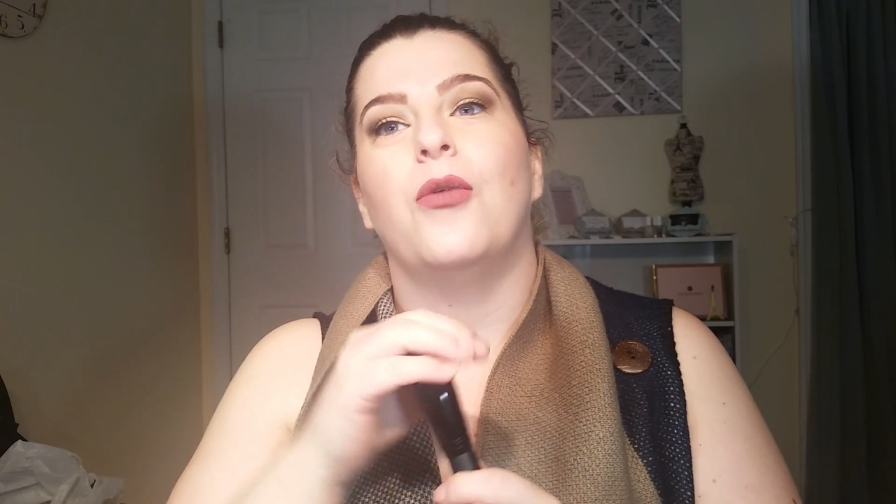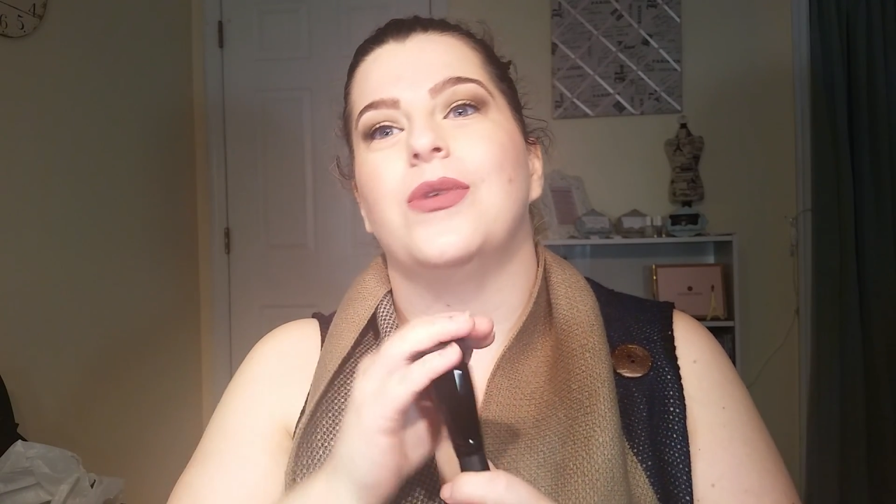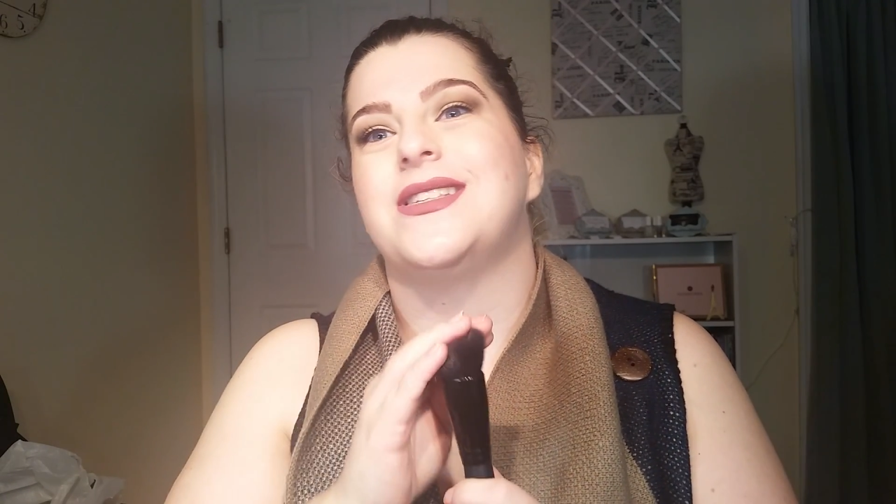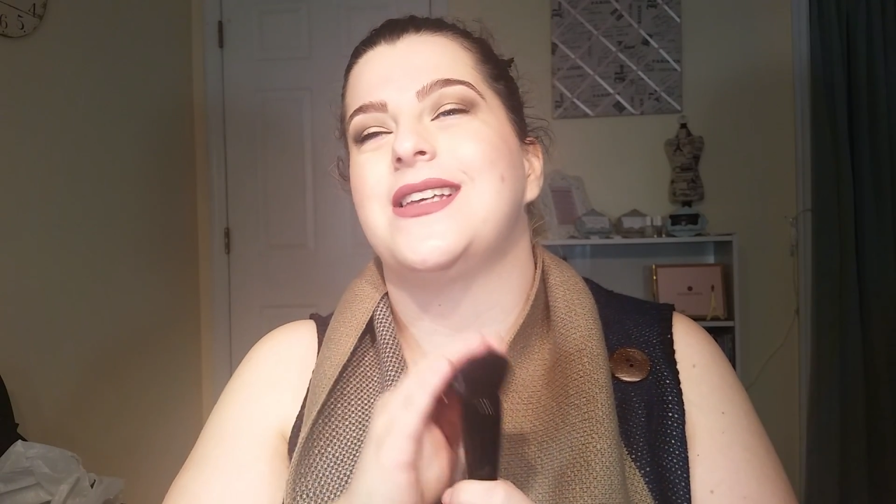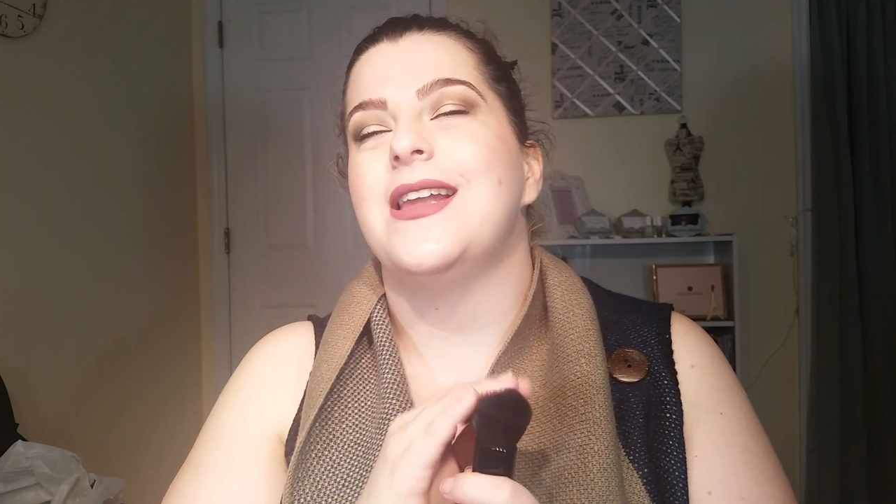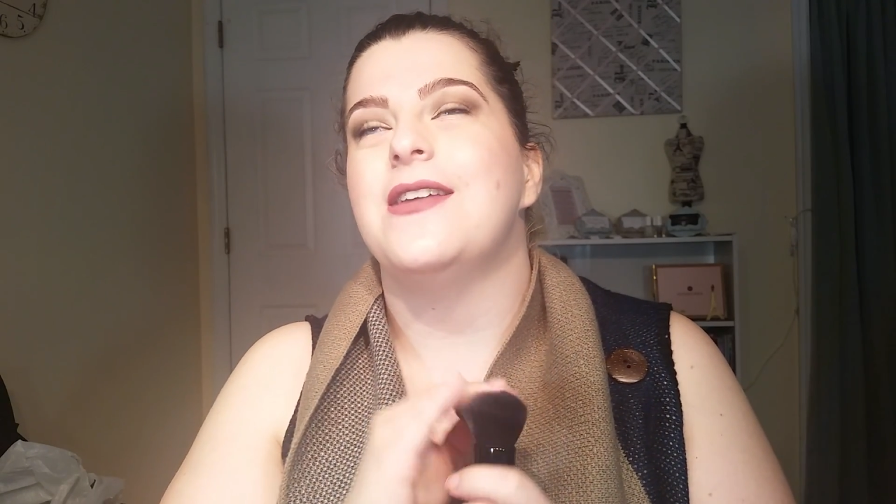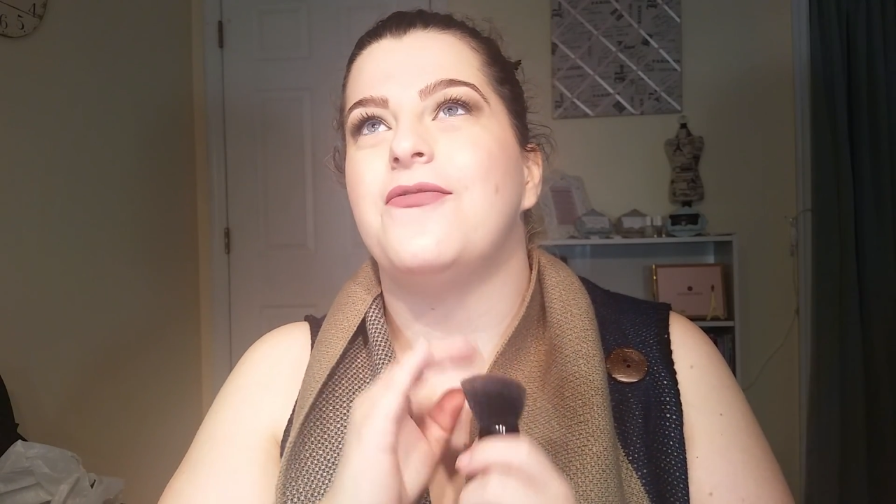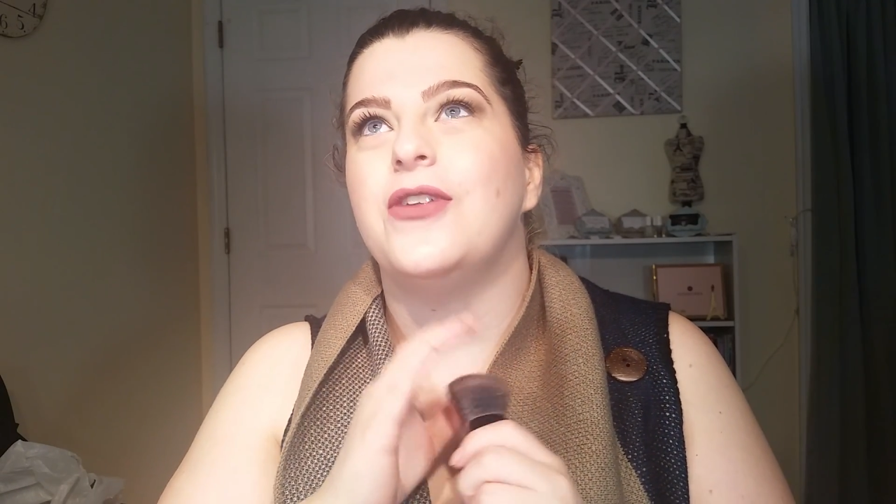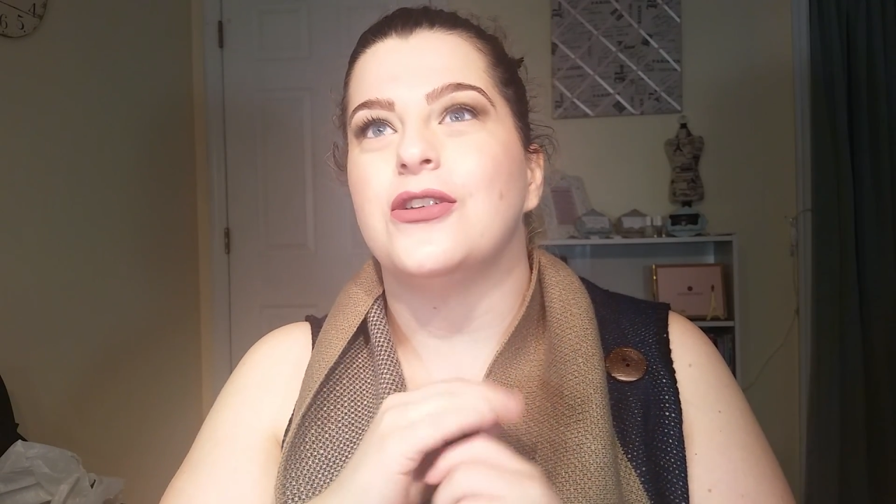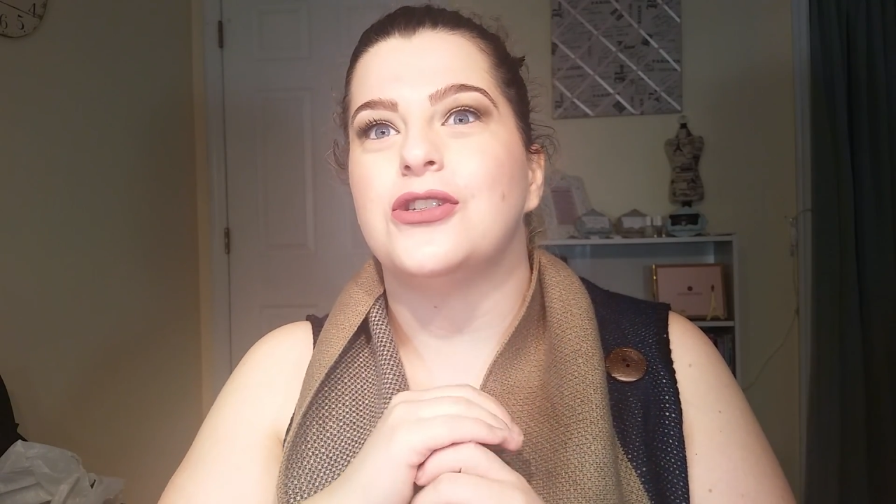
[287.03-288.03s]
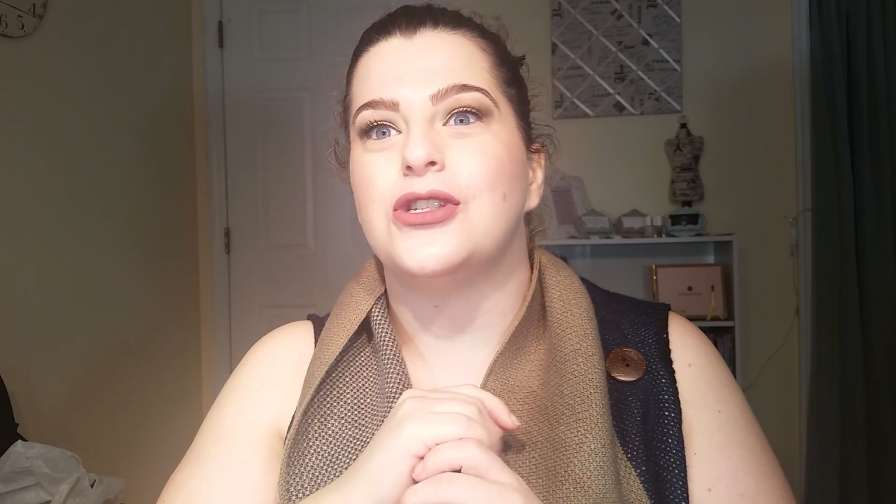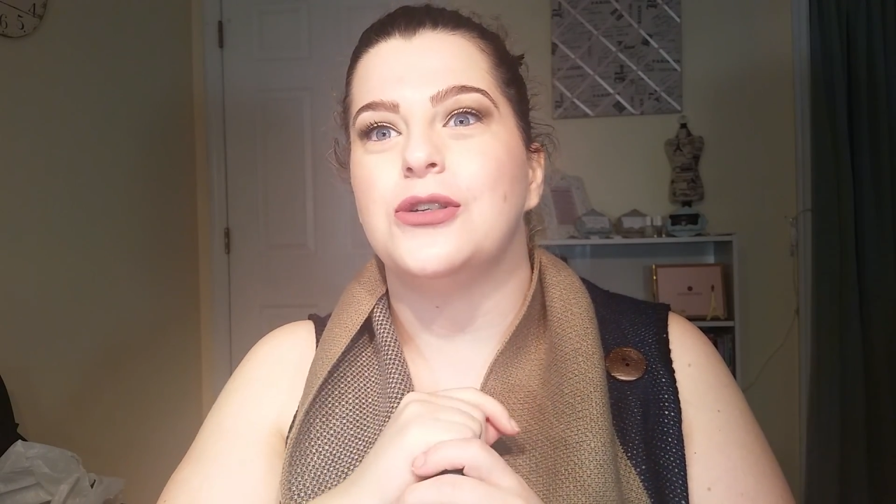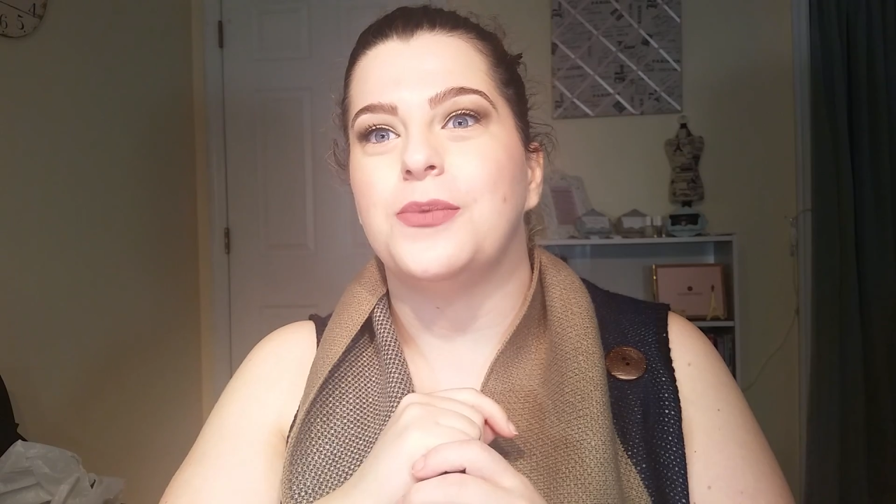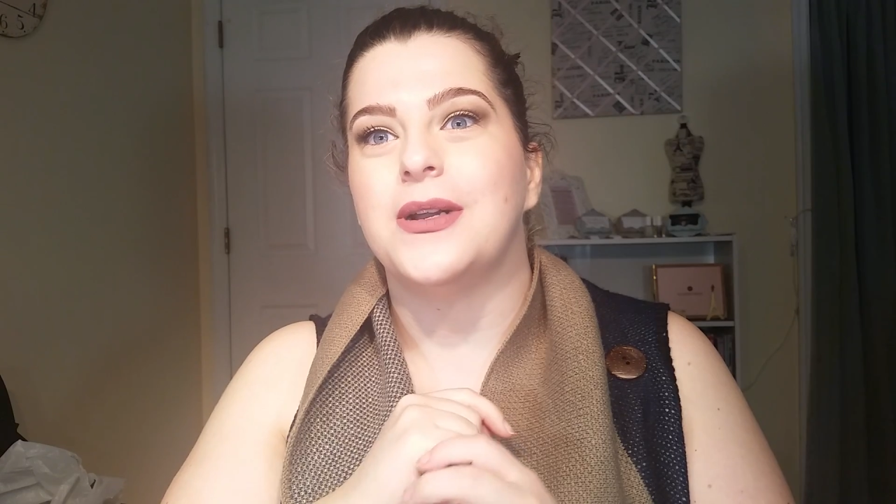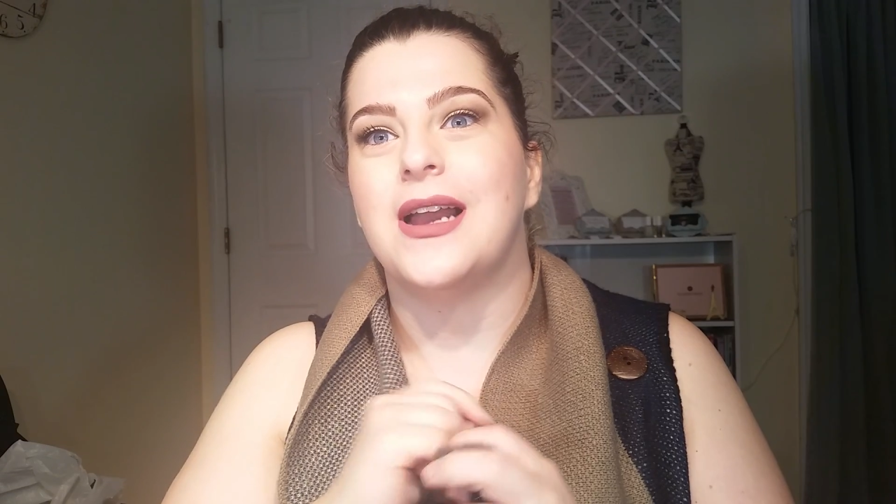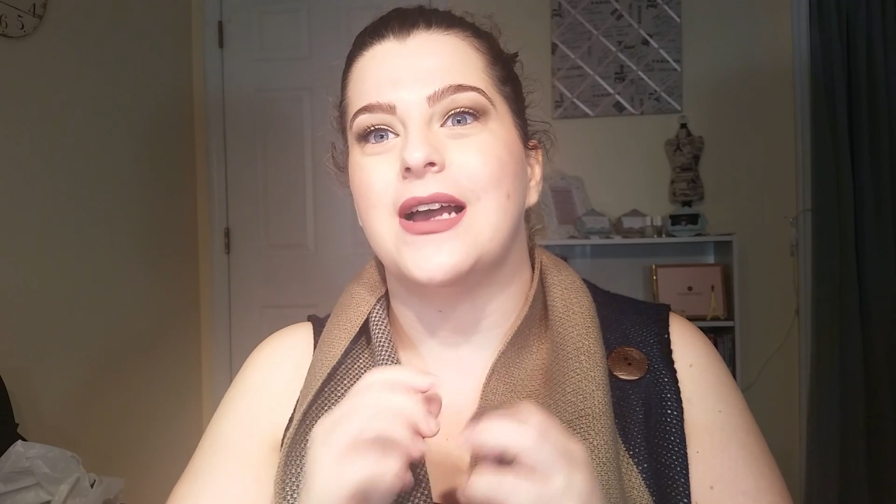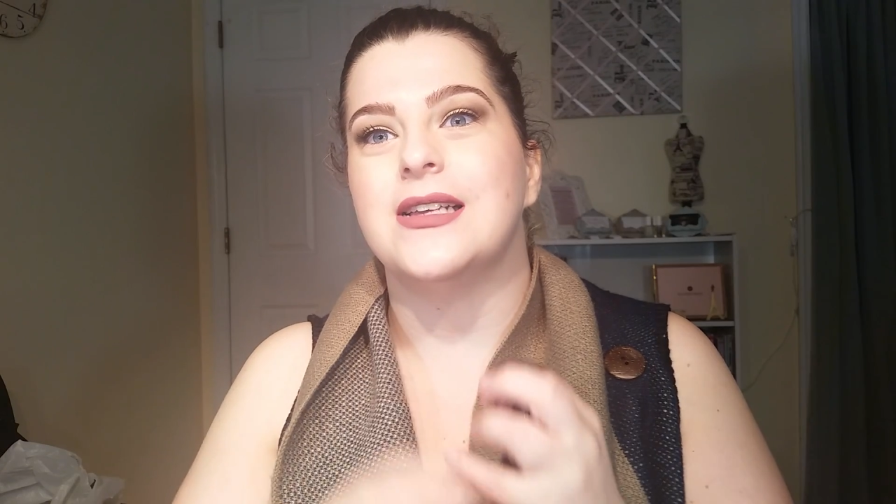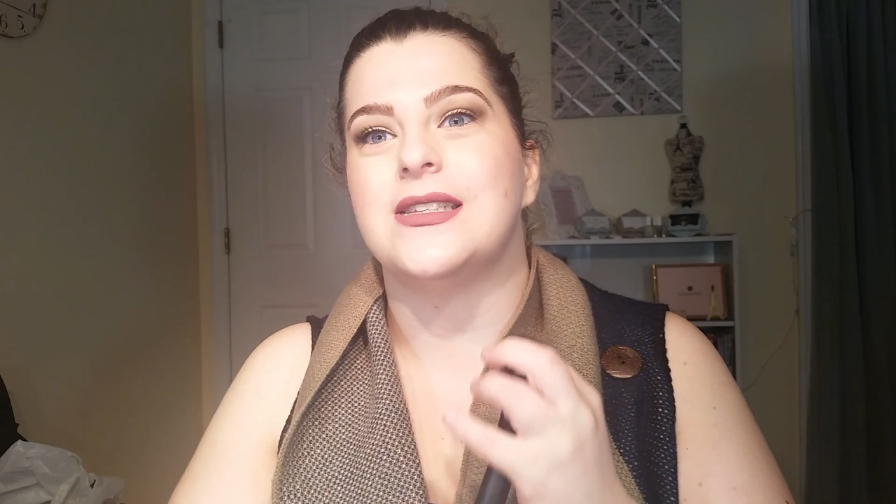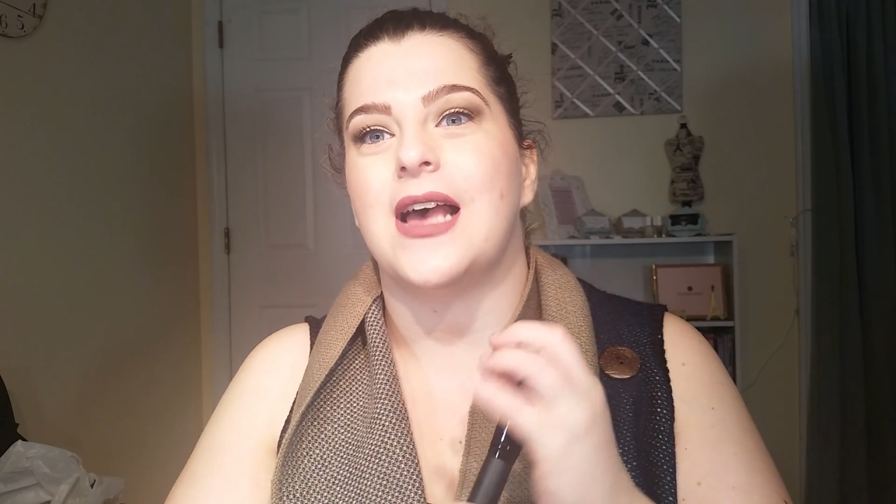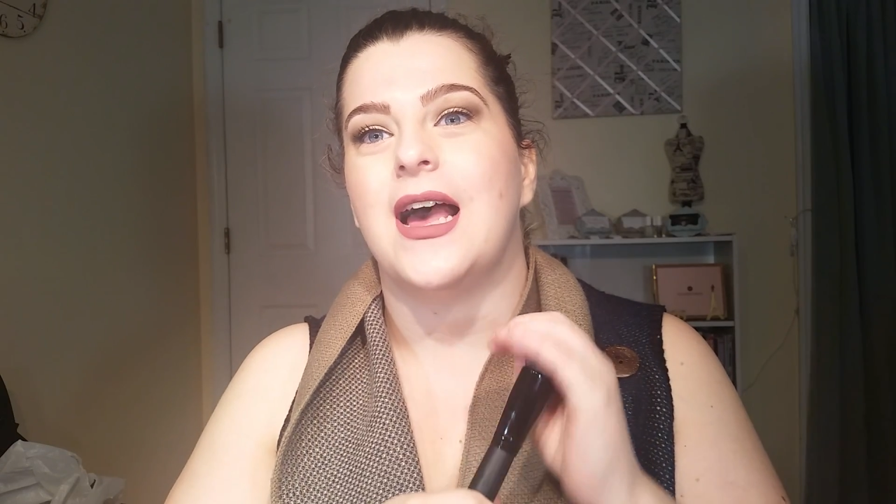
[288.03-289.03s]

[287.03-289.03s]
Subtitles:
Once again, it feels super nice.